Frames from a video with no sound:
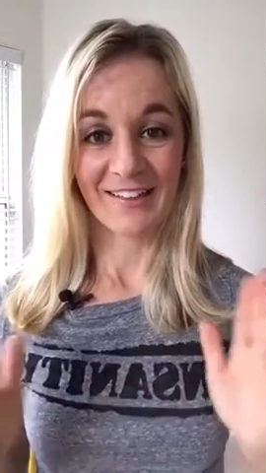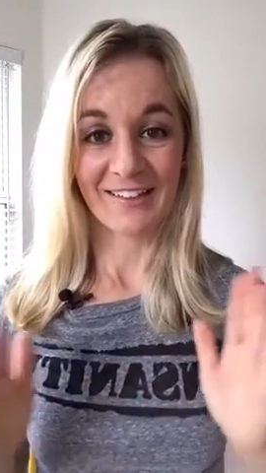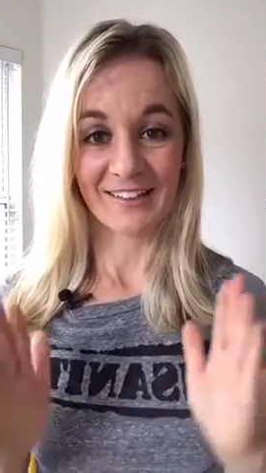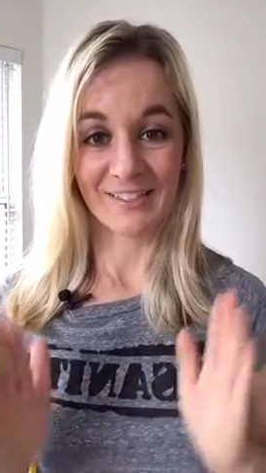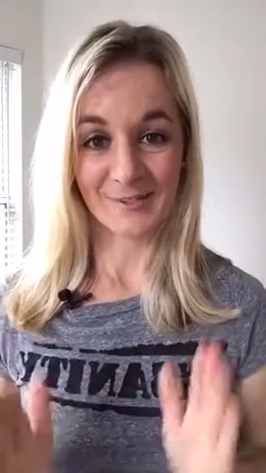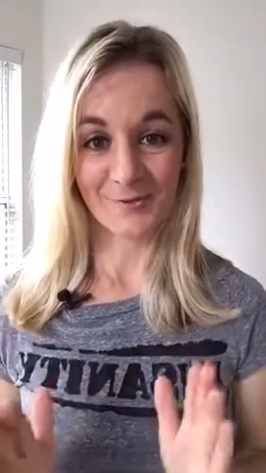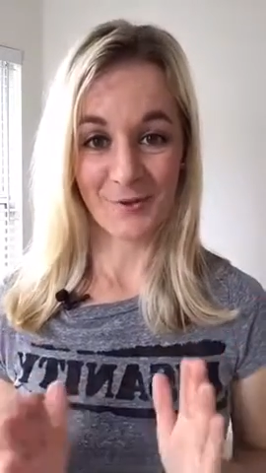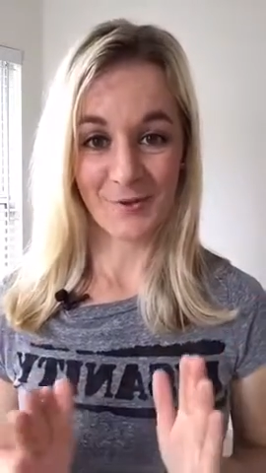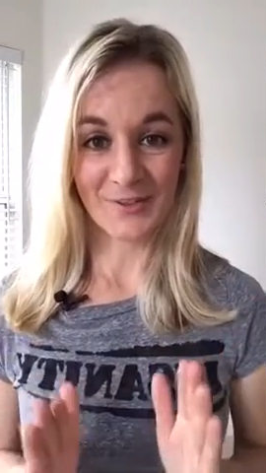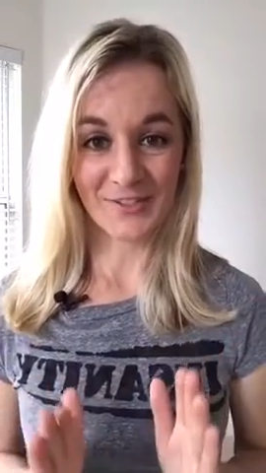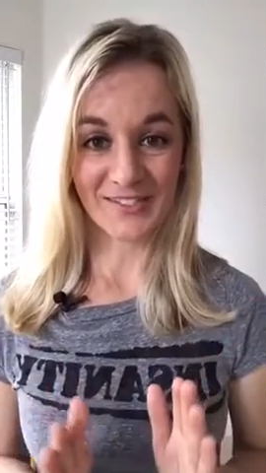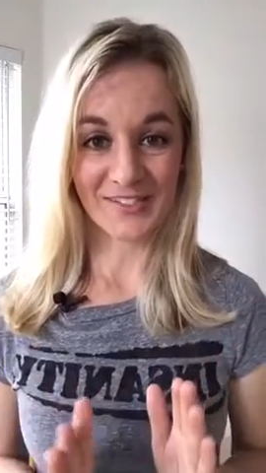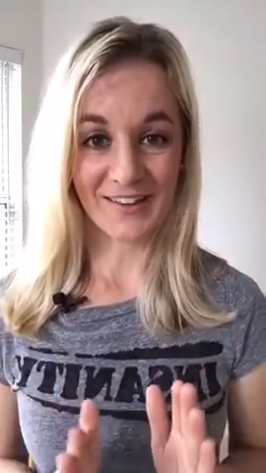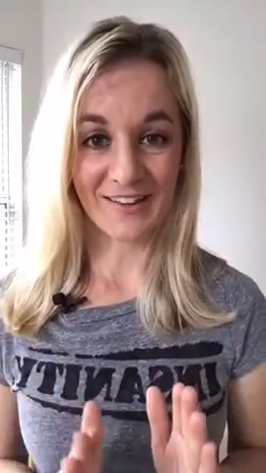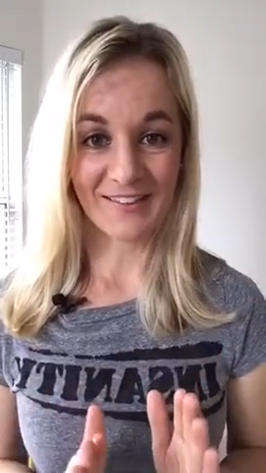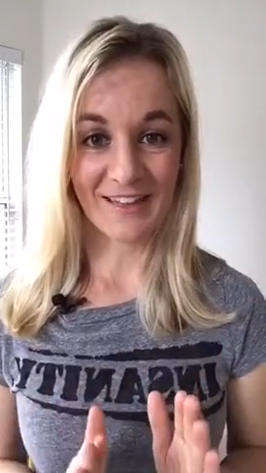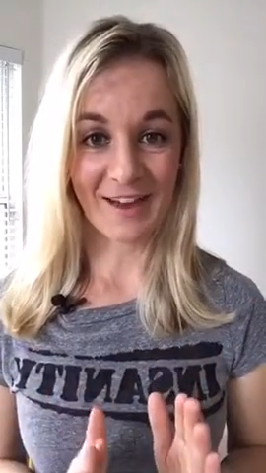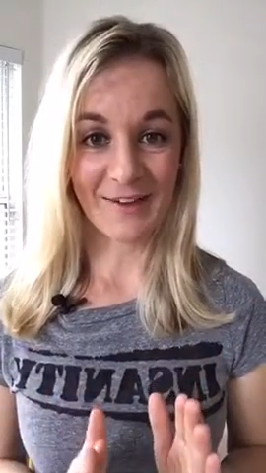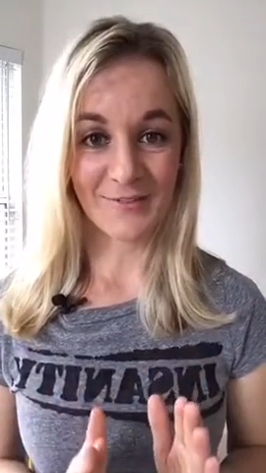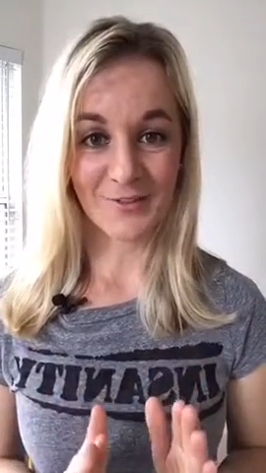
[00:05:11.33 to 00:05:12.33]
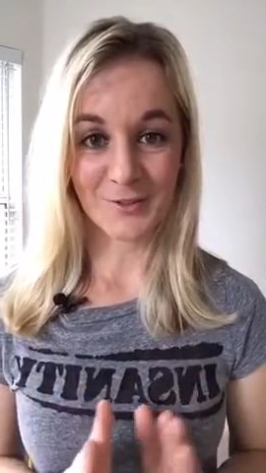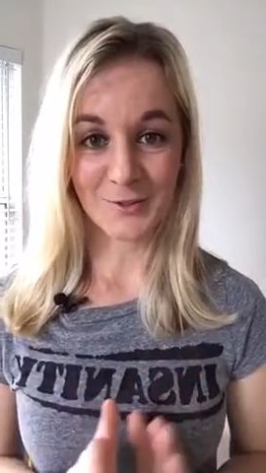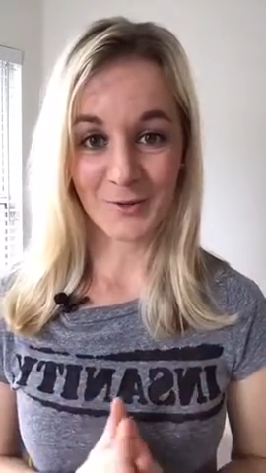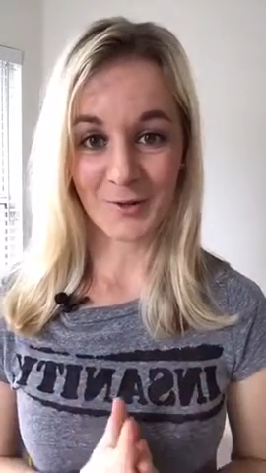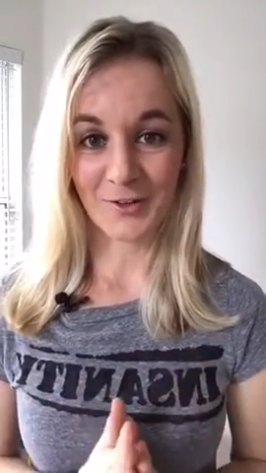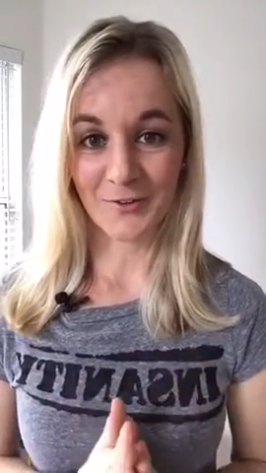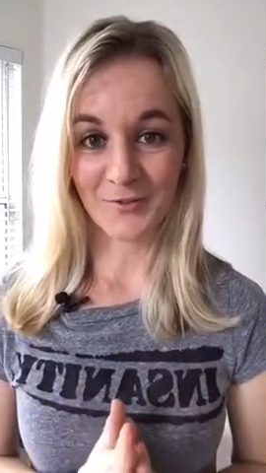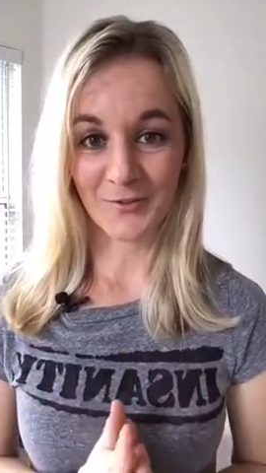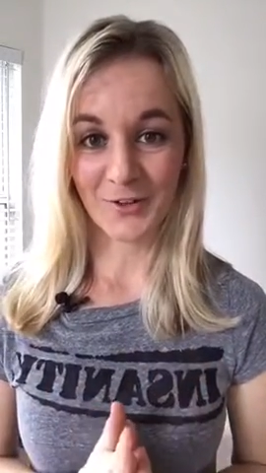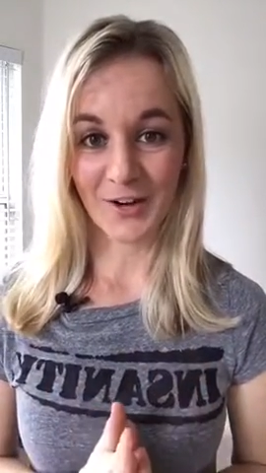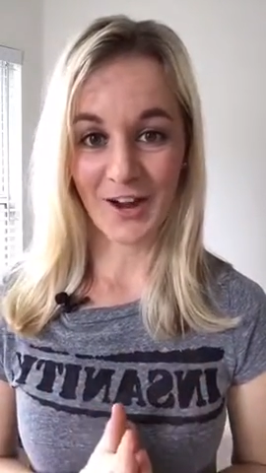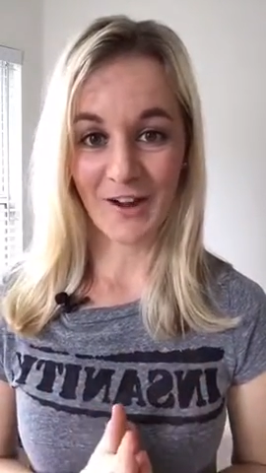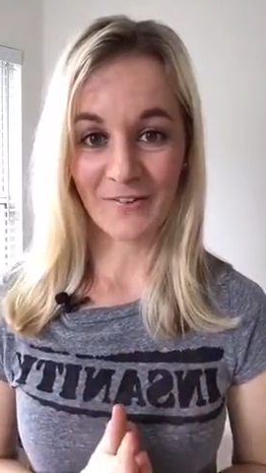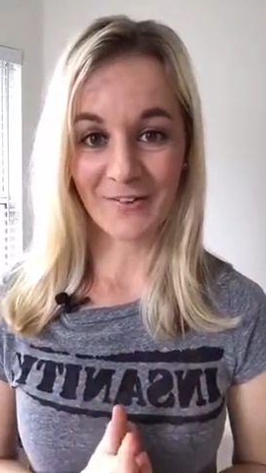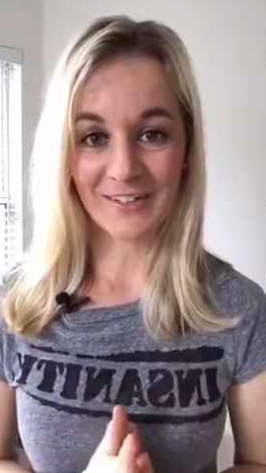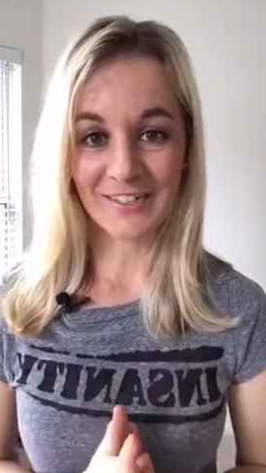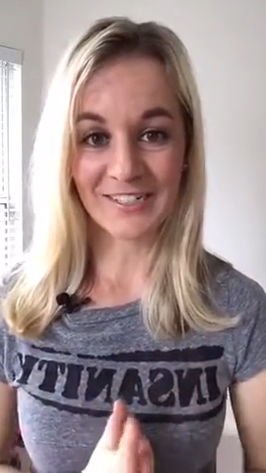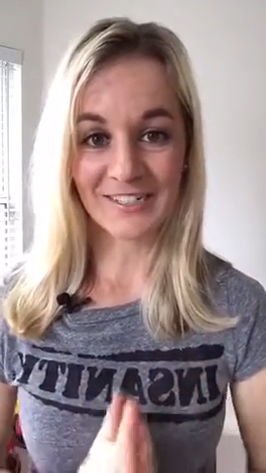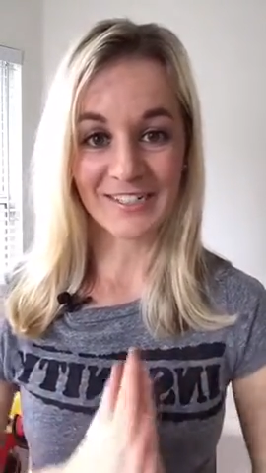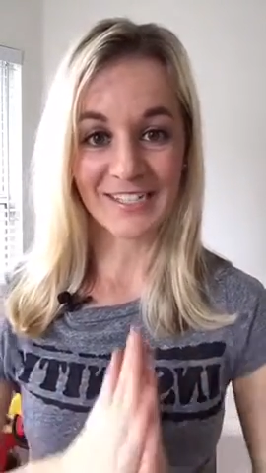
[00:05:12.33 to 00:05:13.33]
Let's focus on that for 24
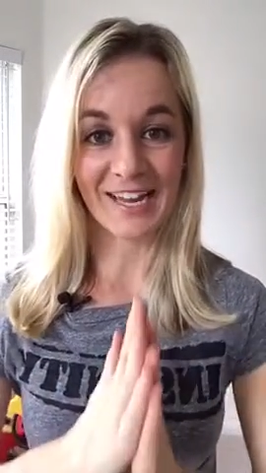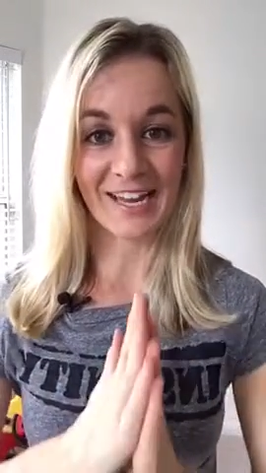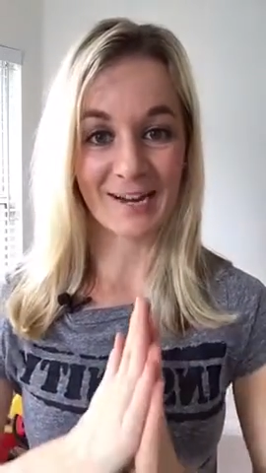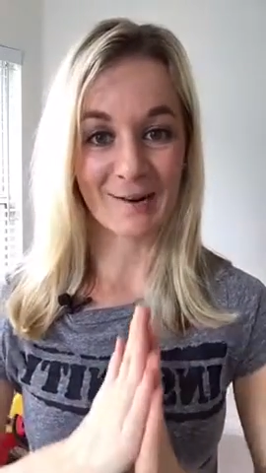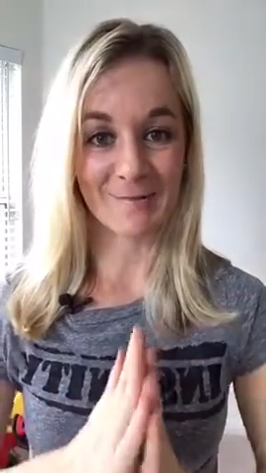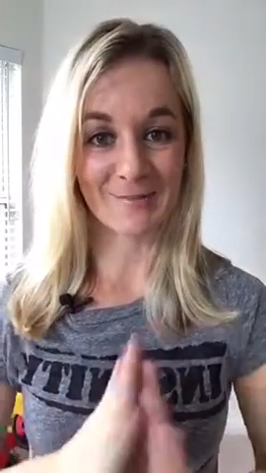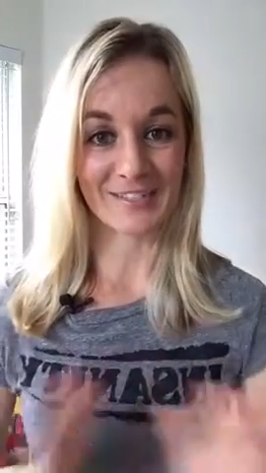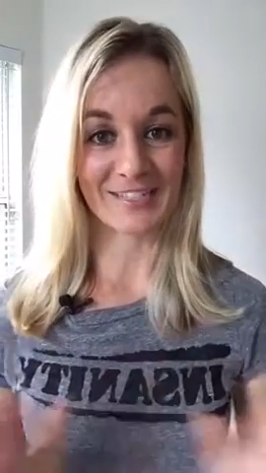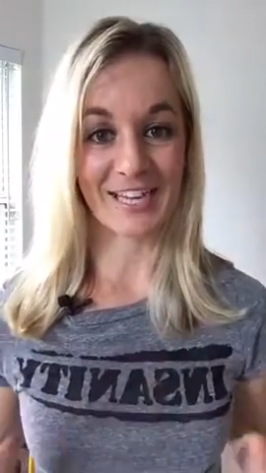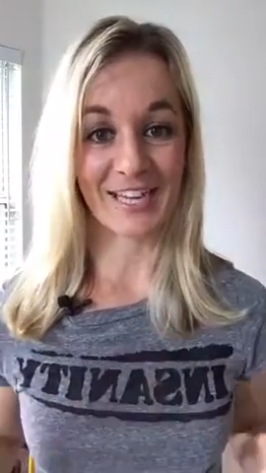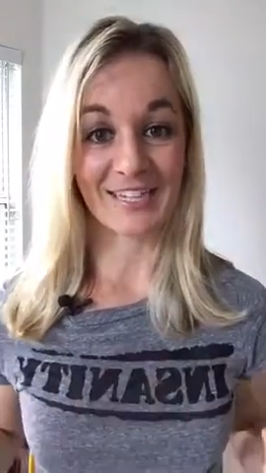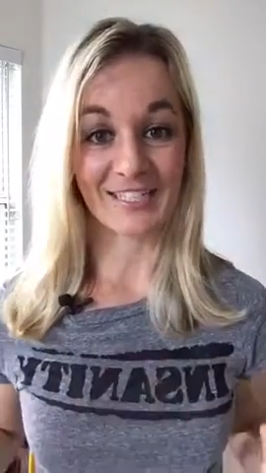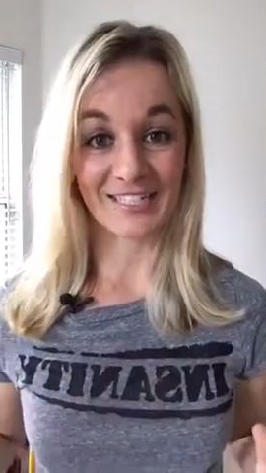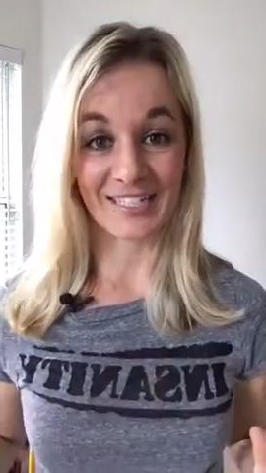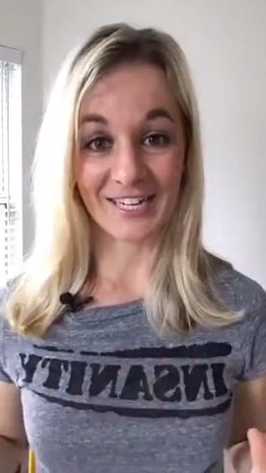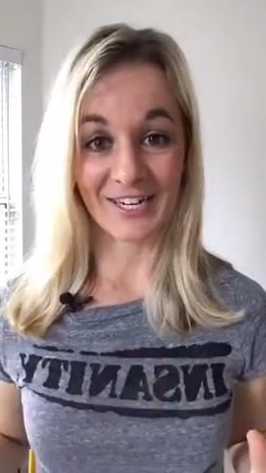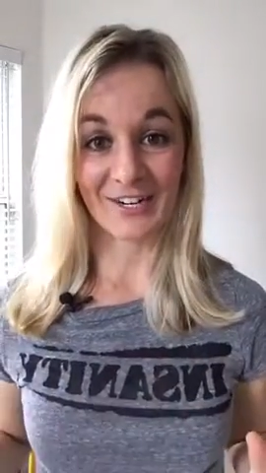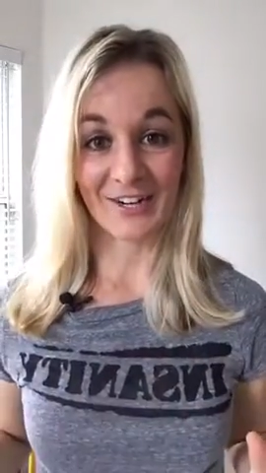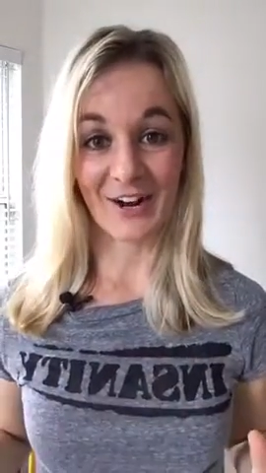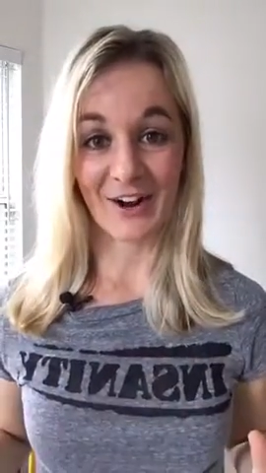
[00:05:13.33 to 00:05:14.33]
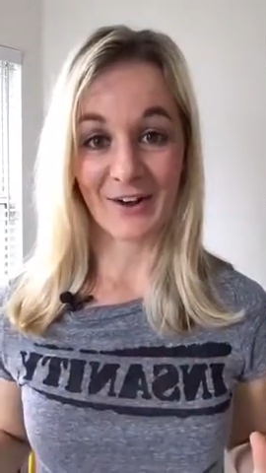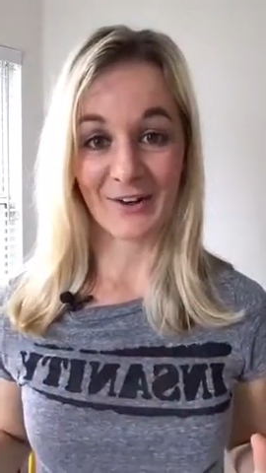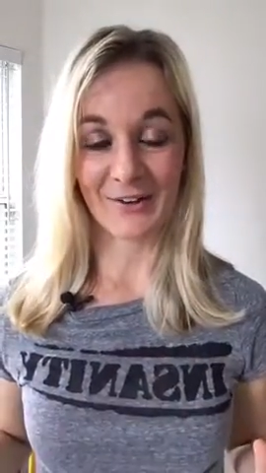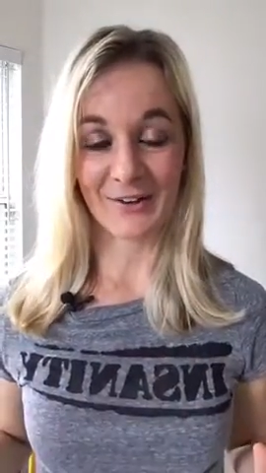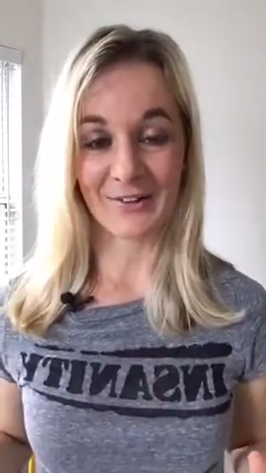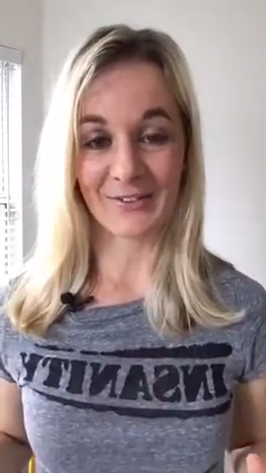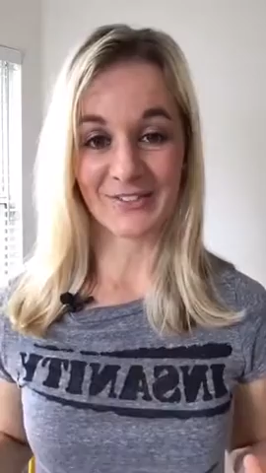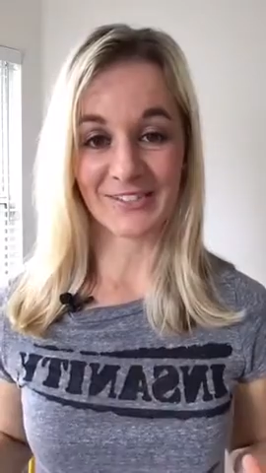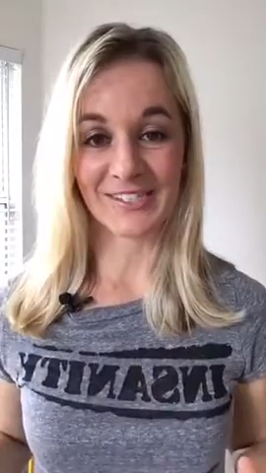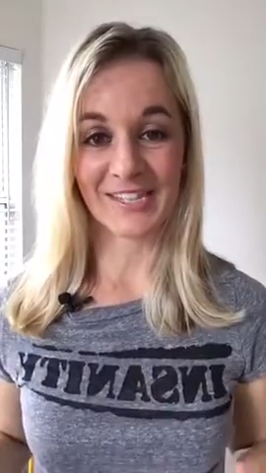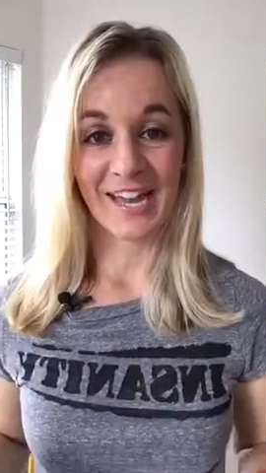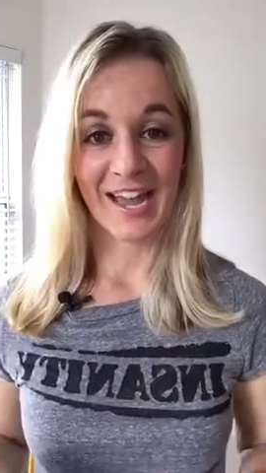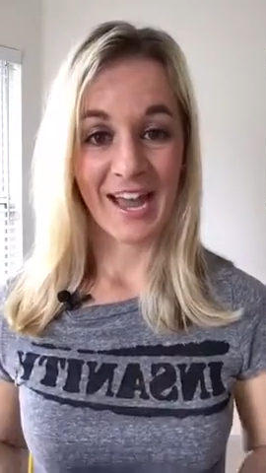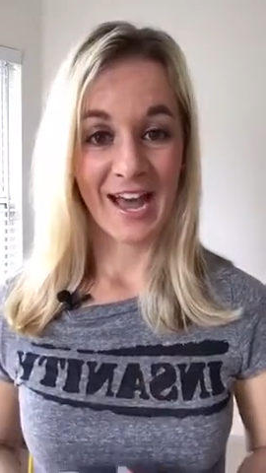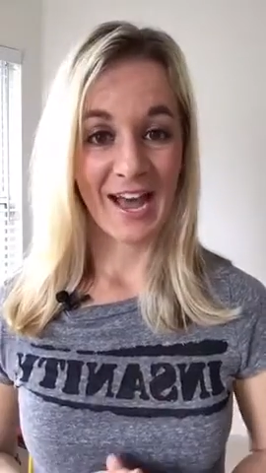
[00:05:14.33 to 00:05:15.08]
hours, and I'm excited to hear how it goes.